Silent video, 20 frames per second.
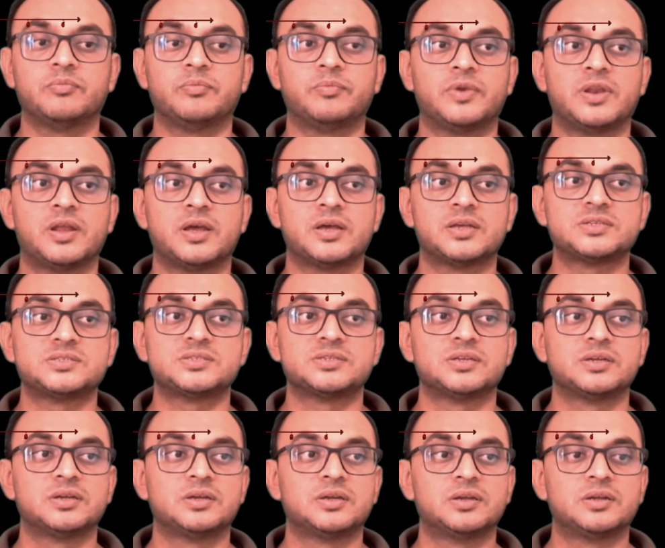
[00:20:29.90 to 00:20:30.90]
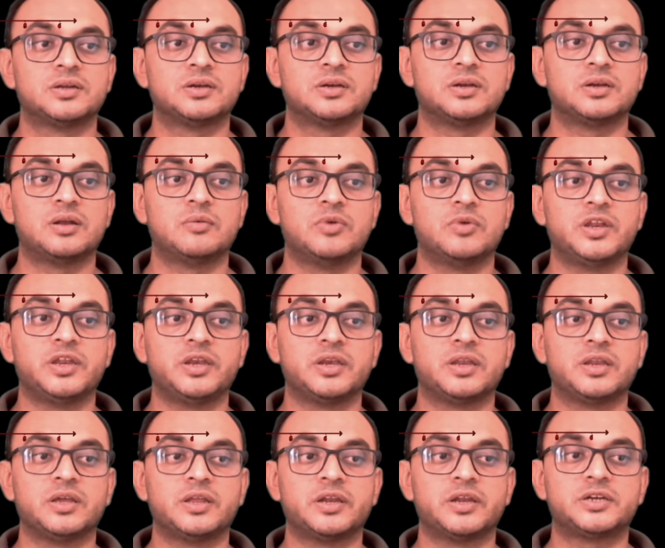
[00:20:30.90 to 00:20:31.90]
plus double
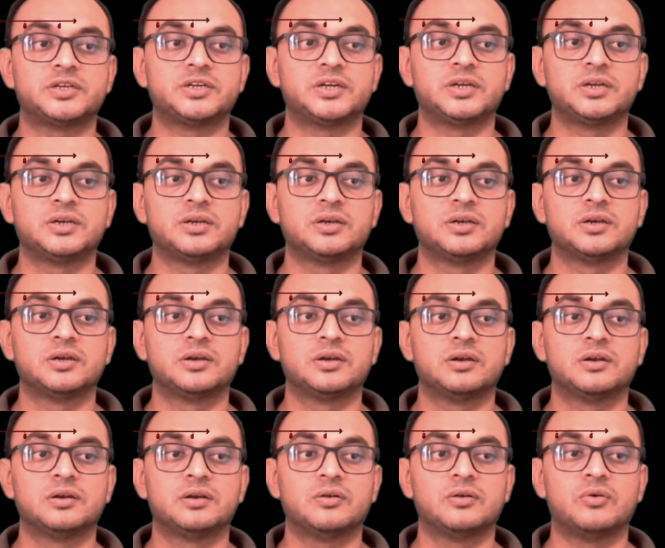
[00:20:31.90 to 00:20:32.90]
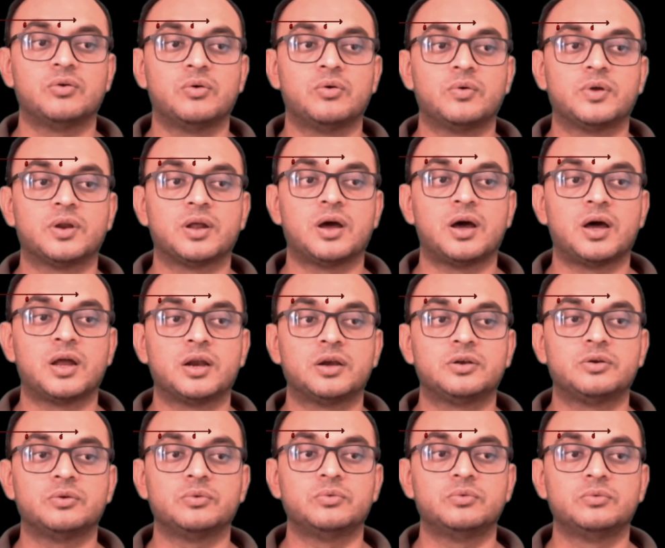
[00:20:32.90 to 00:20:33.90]
integration over
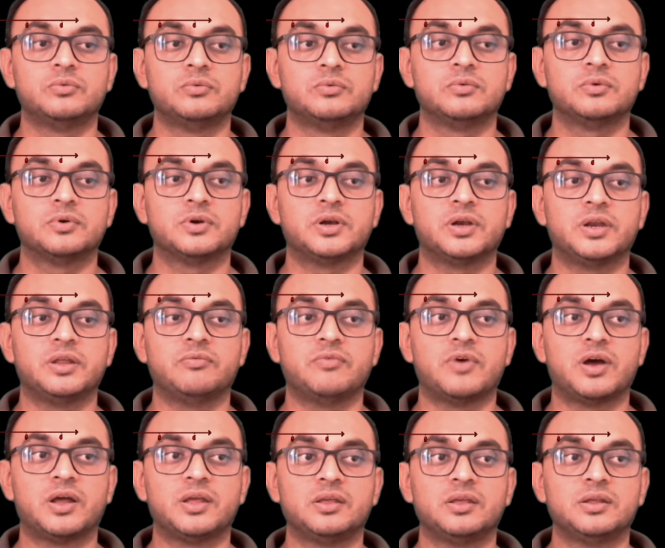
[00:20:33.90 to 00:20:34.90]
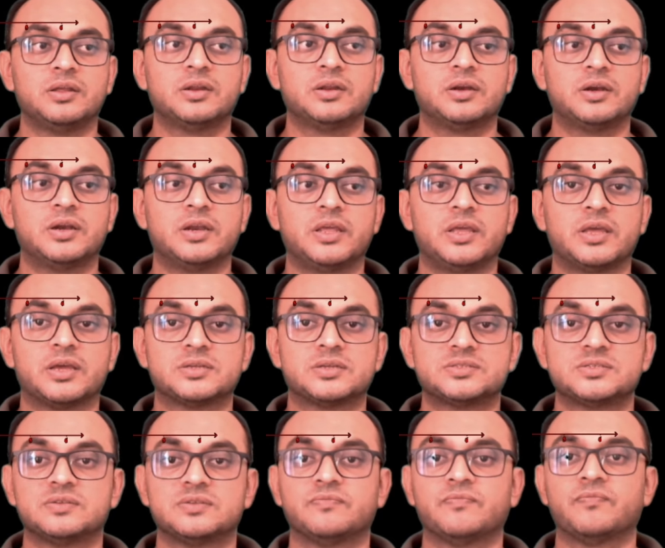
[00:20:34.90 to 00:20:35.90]
R2 dy
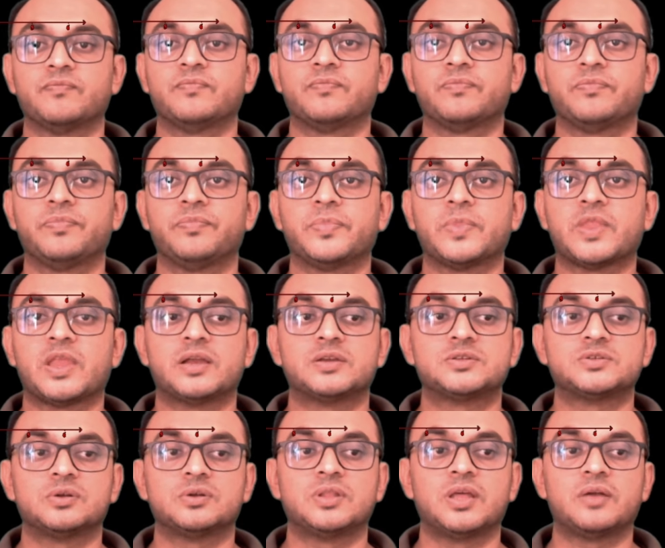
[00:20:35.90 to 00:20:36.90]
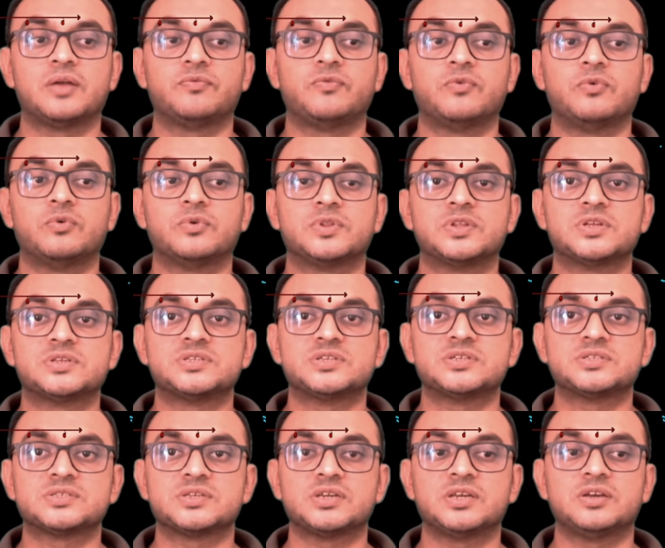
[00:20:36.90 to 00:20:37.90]
dx. And so therefore this
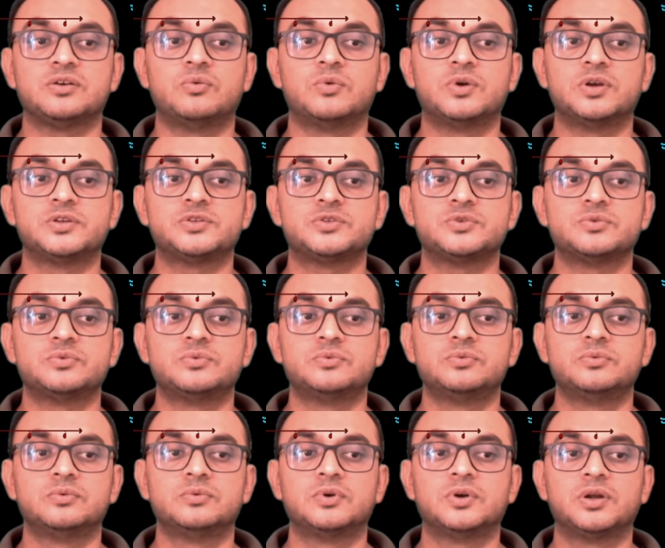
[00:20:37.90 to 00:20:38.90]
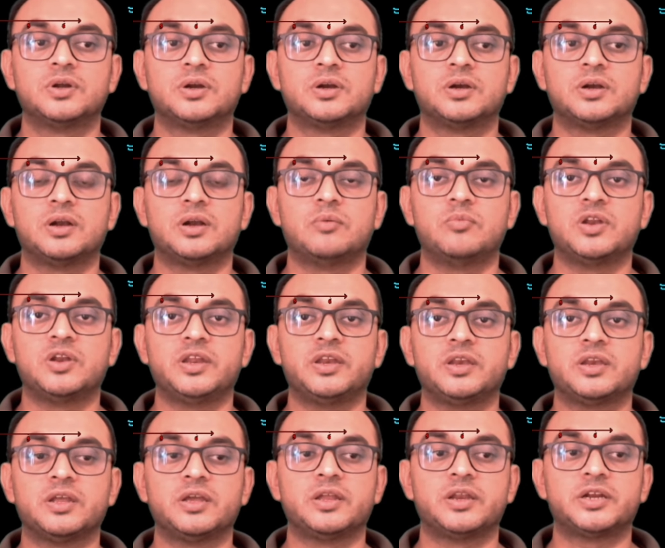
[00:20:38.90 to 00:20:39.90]
is equal to double
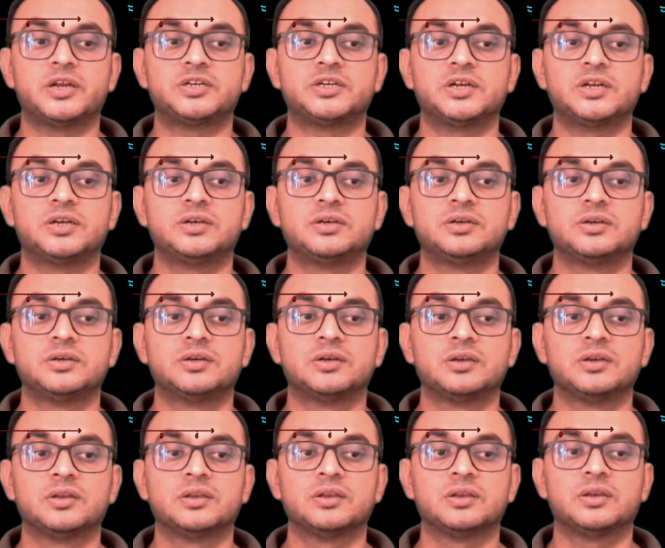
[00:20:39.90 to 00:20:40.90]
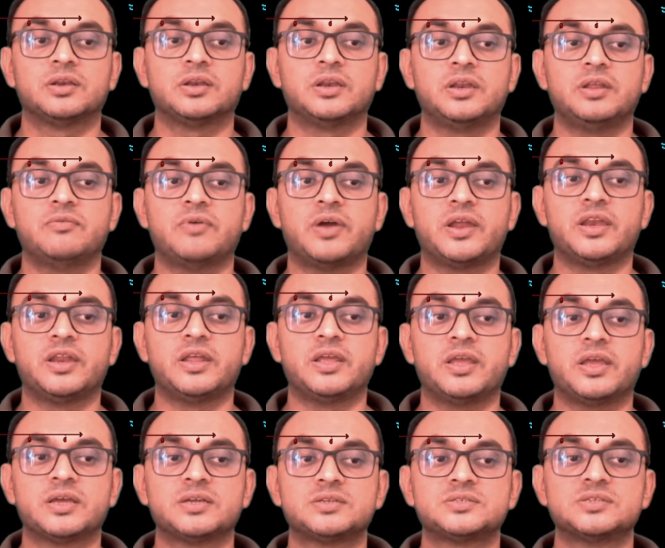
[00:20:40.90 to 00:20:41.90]
integration dy
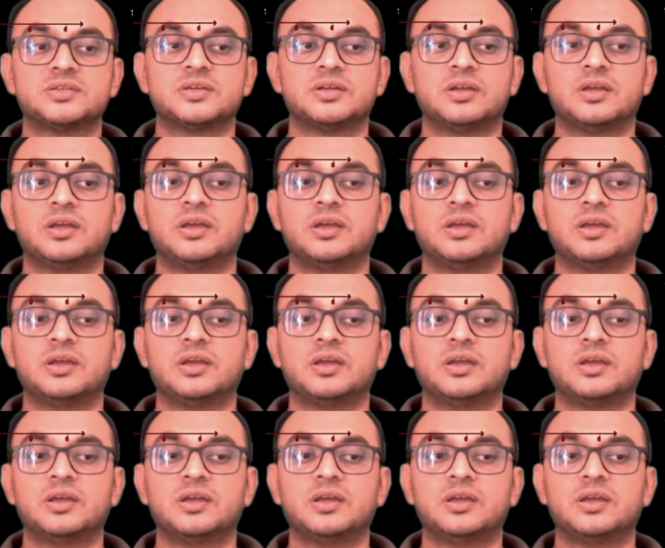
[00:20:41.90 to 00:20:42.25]
dx.